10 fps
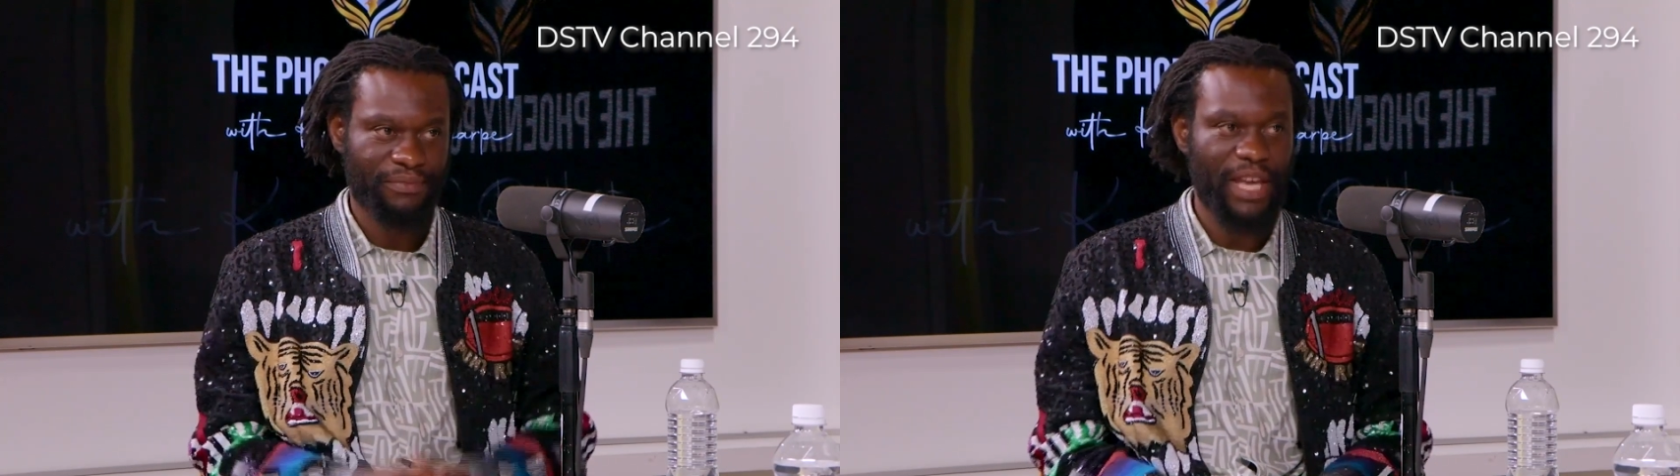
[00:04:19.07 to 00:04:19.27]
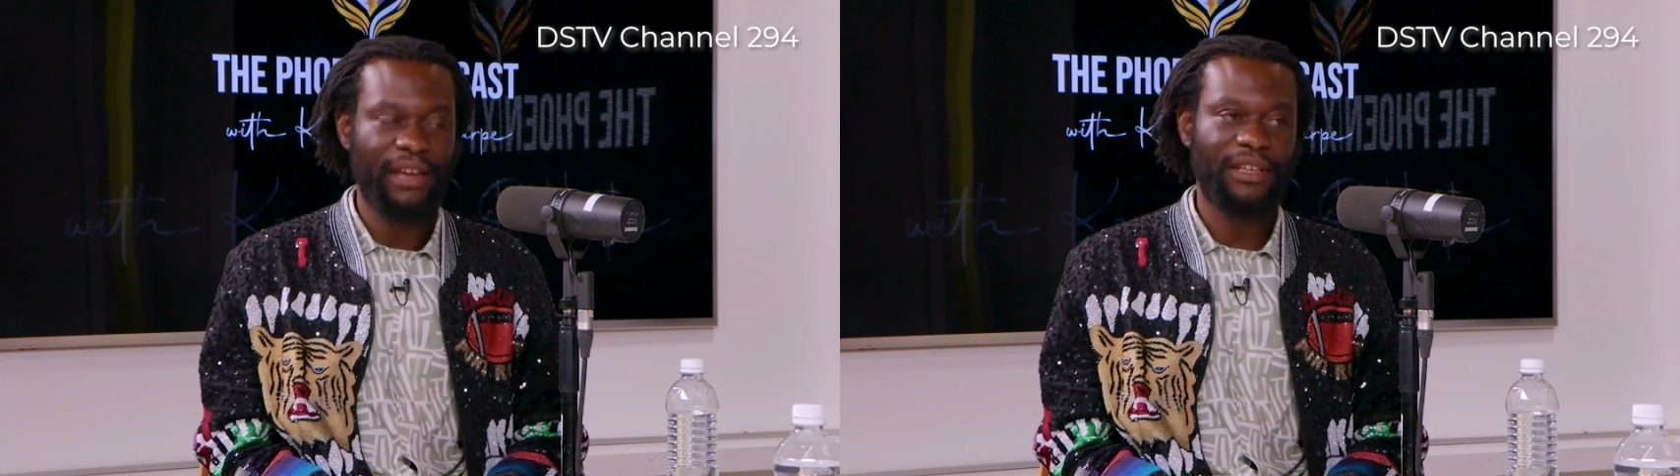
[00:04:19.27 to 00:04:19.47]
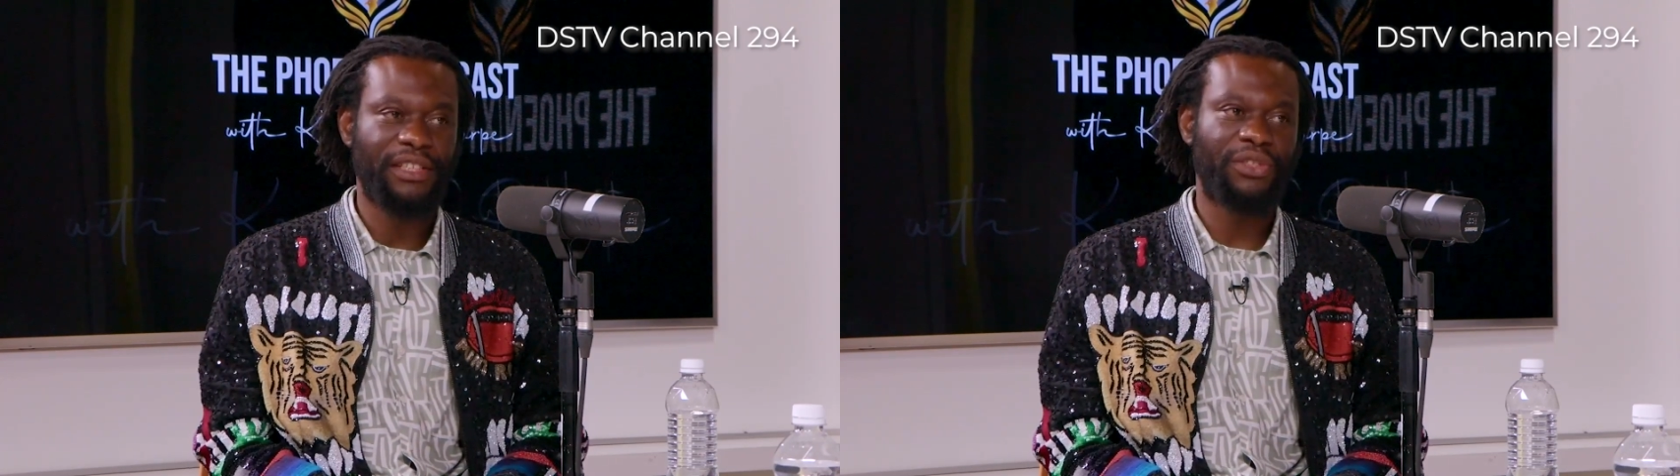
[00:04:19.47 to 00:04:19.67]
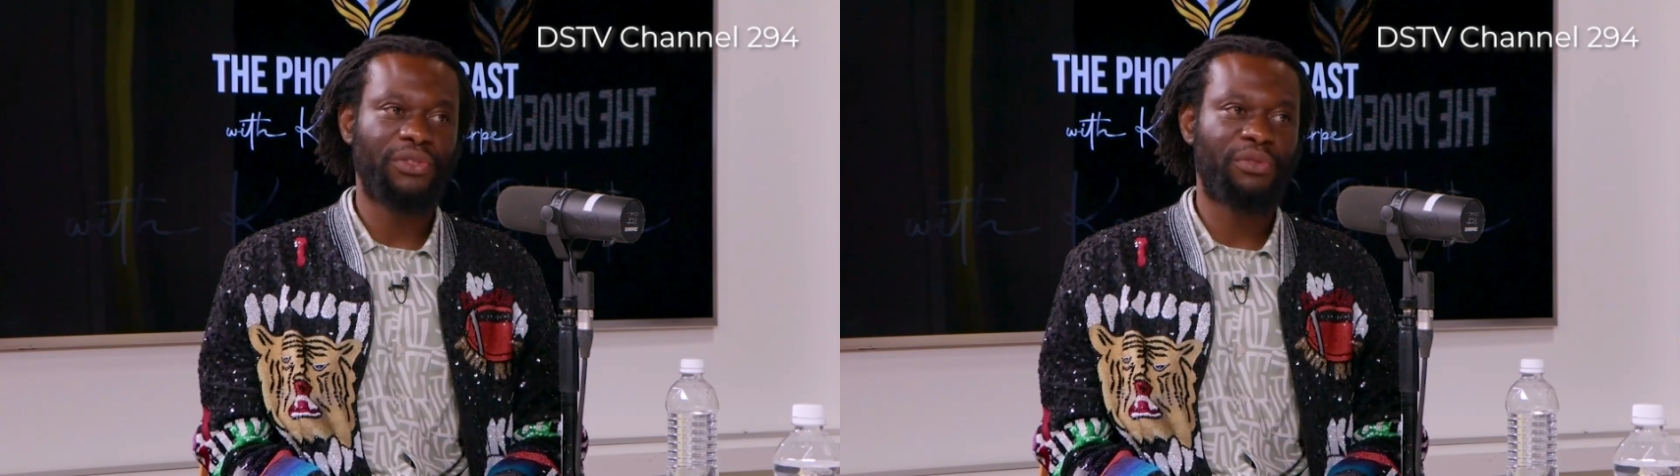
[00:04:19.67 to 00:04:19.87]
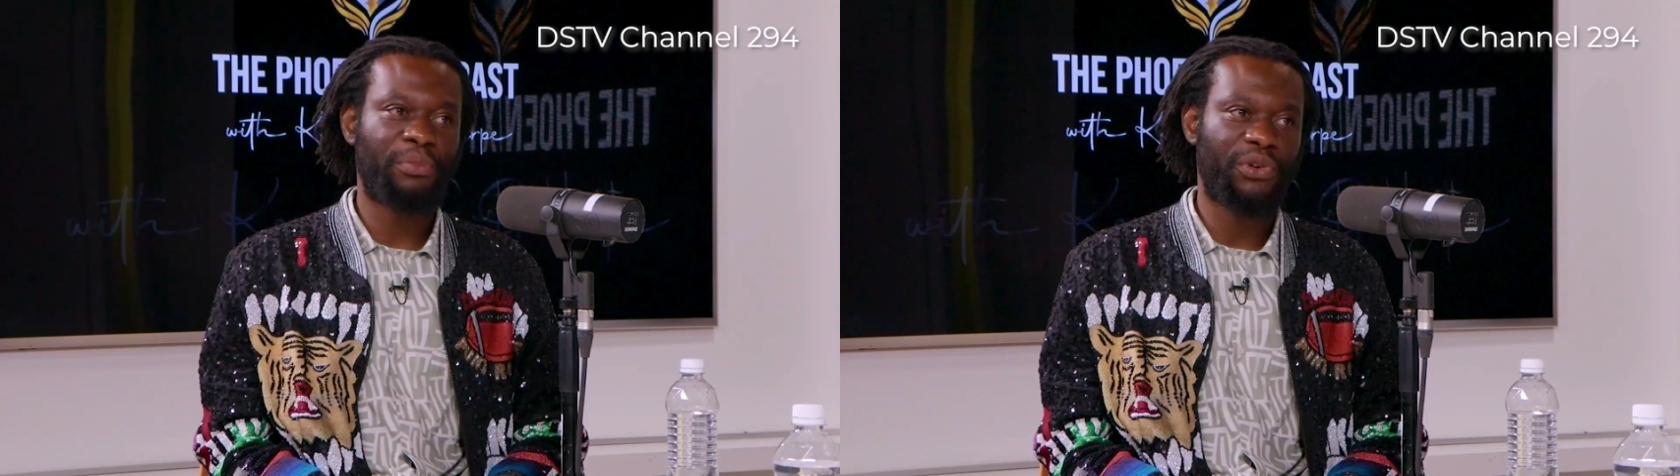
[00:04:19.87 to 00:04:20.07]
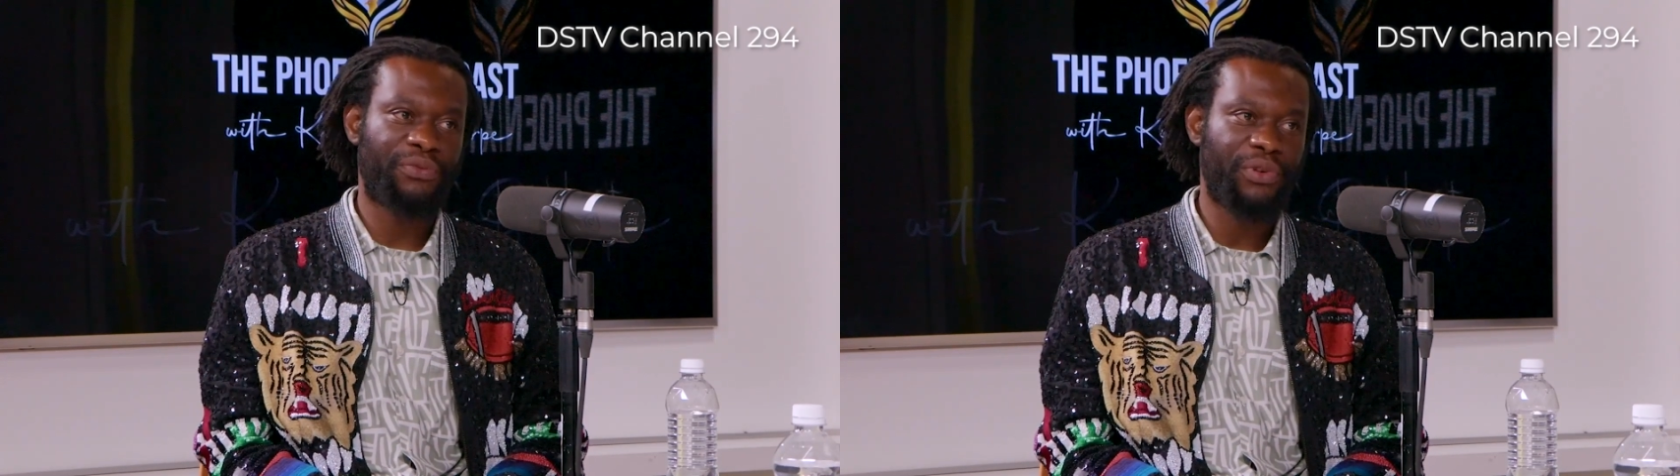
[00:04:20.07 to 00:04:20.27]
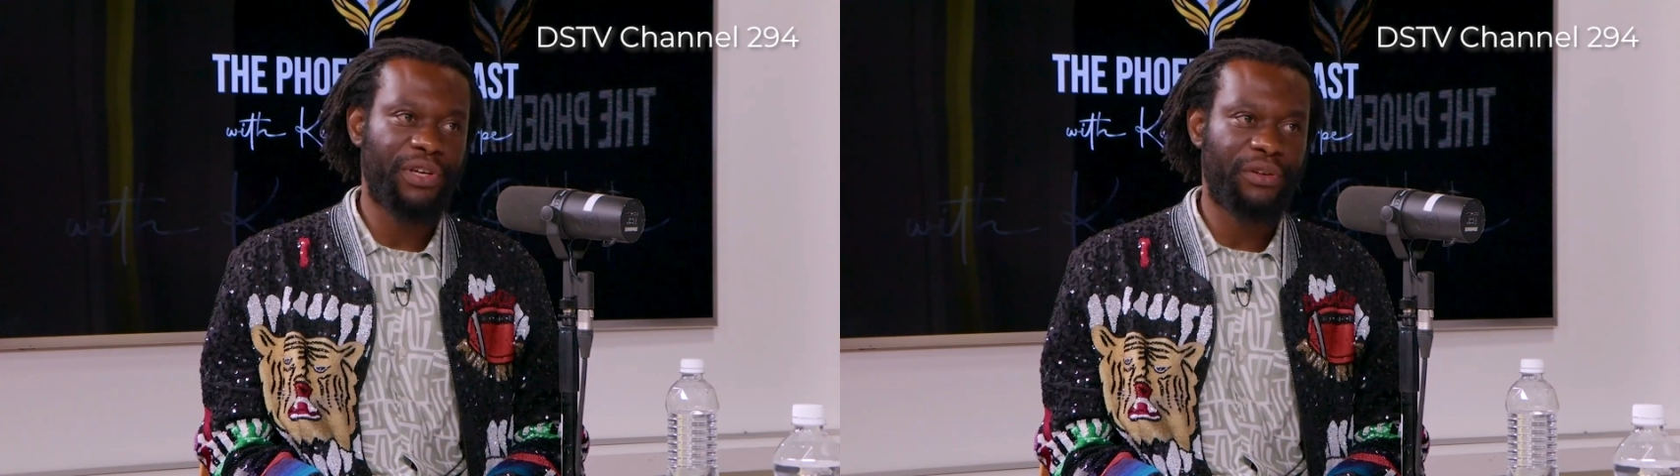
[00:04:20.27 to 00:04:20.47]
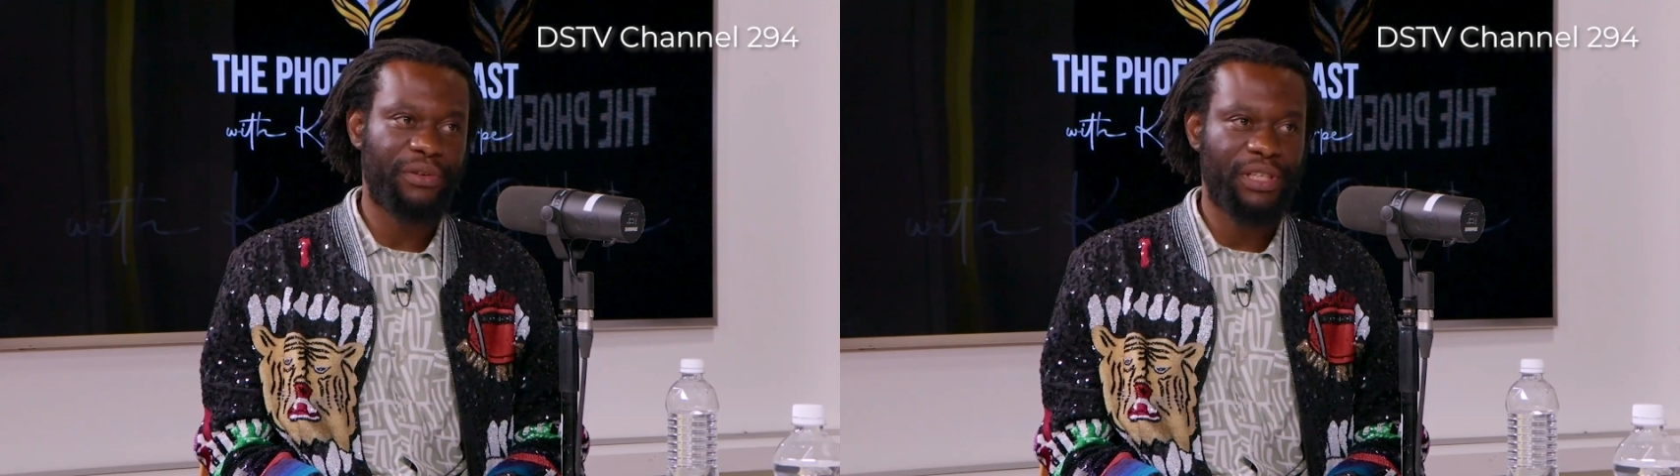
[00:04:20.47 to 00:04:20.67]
I had a huge portfolio,